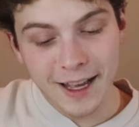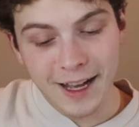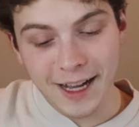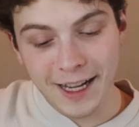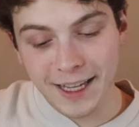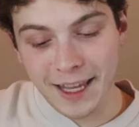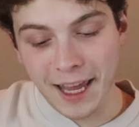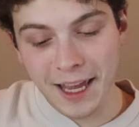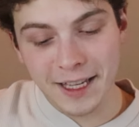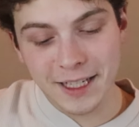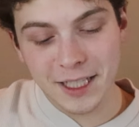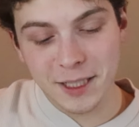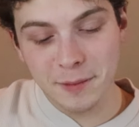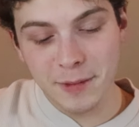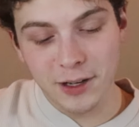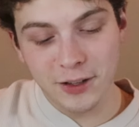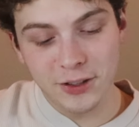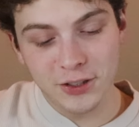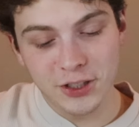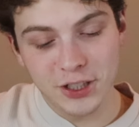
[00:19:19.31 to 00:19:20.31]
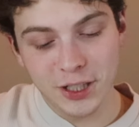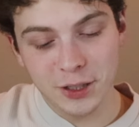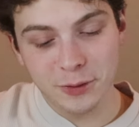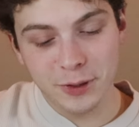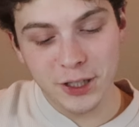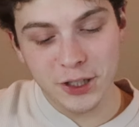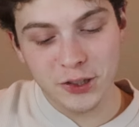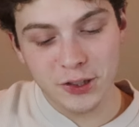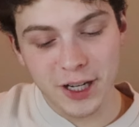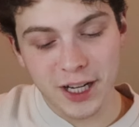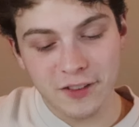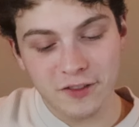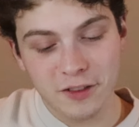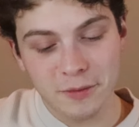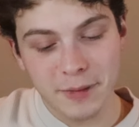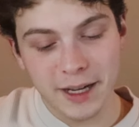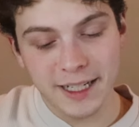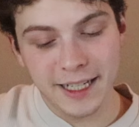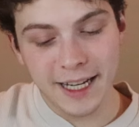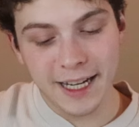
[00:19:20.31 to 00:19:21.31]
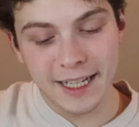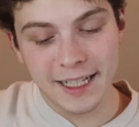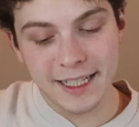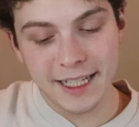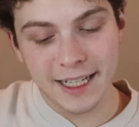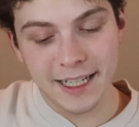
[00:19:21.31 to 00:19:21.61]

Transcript: I can't smell the gin we drank from my dad's